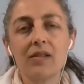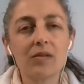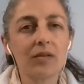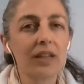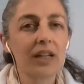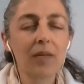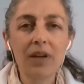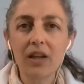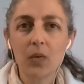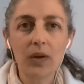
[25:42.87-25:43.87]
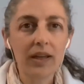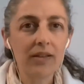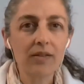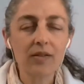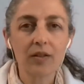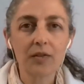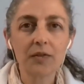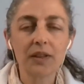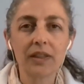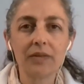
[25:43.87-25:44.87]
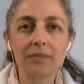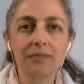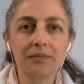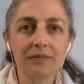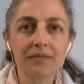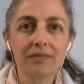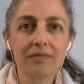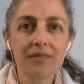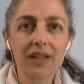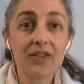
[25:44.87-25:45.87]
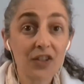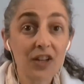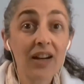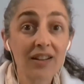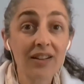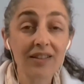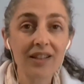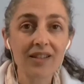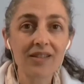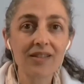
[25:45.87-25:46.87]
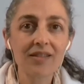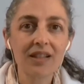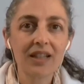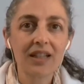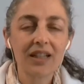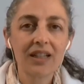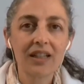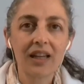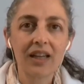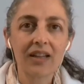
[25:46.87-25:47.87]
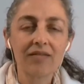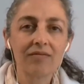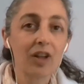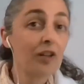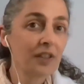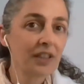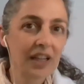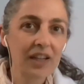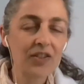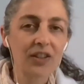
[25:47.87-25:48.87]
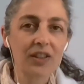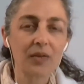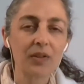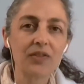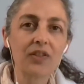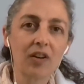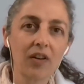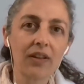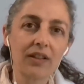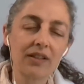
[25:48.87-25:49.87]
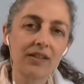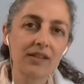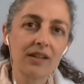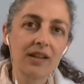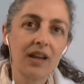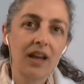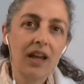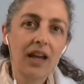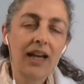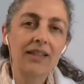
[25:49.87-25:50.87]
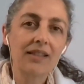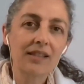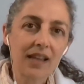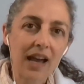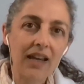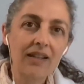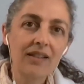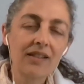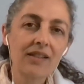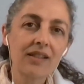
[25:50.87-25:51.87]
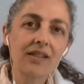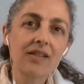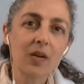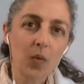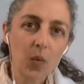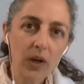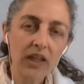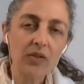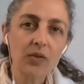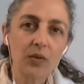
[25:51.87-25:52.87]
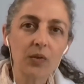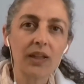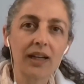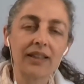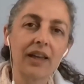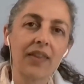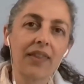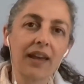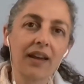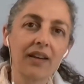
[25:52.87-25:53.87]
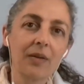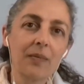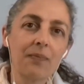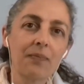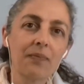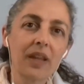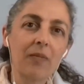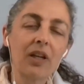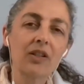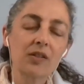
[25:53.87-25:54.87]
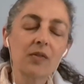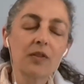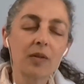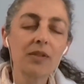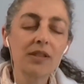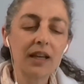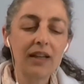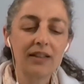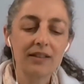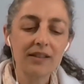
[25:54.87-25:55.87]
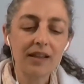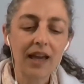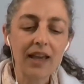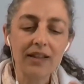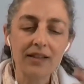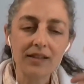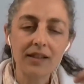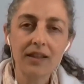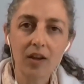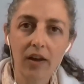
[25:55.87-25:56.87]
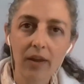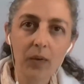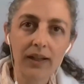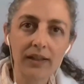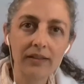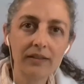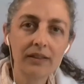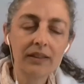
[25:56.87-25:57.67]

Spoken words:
So there are many ways of sharing this, like loving nature with others. And silence is a way to do that, I think. Because from silence, I can see the other one.